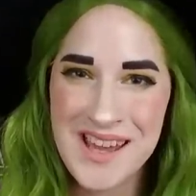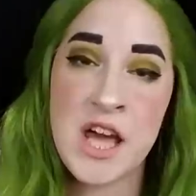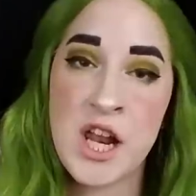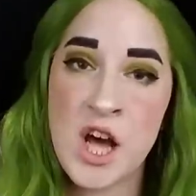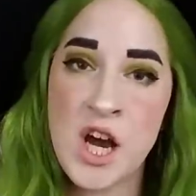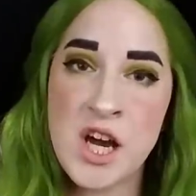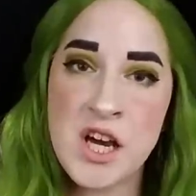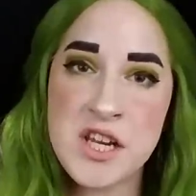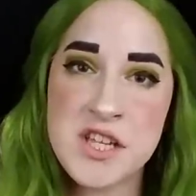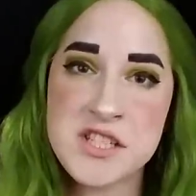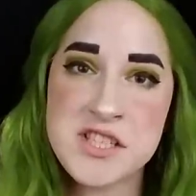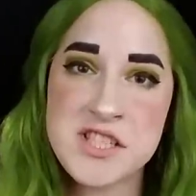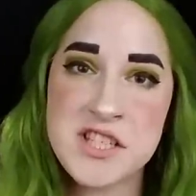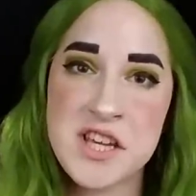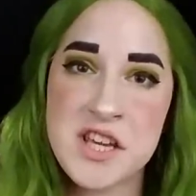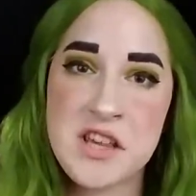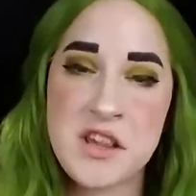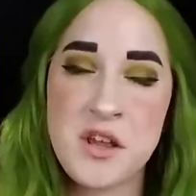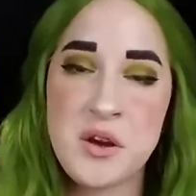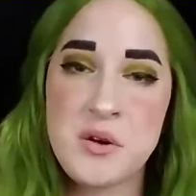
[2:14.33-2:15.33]
And
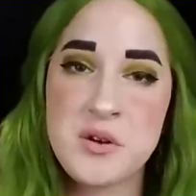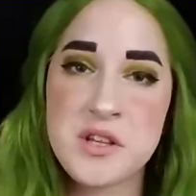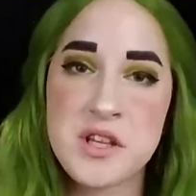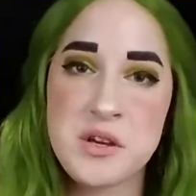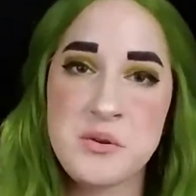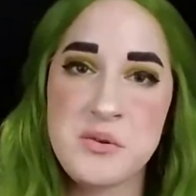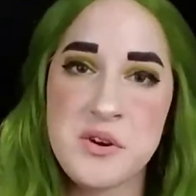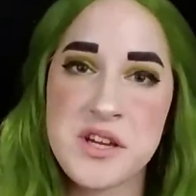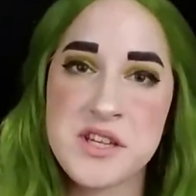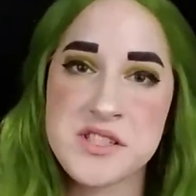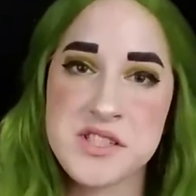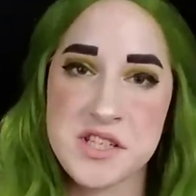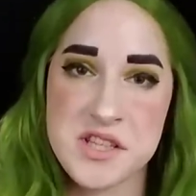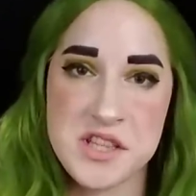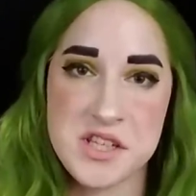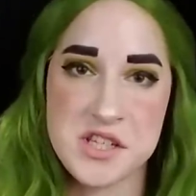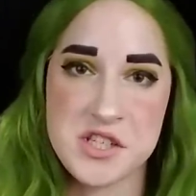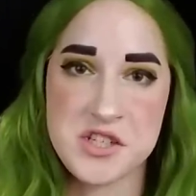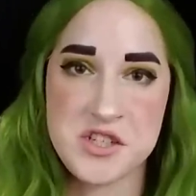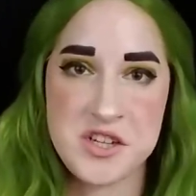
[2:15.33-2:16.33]
honestly, the only reason
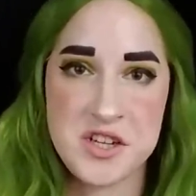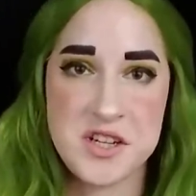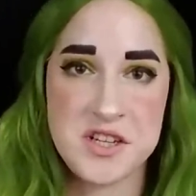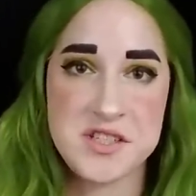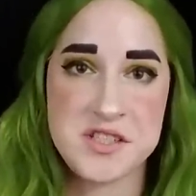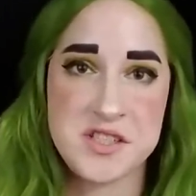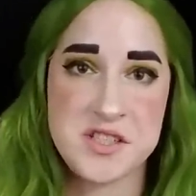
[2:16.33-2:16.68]
this shiz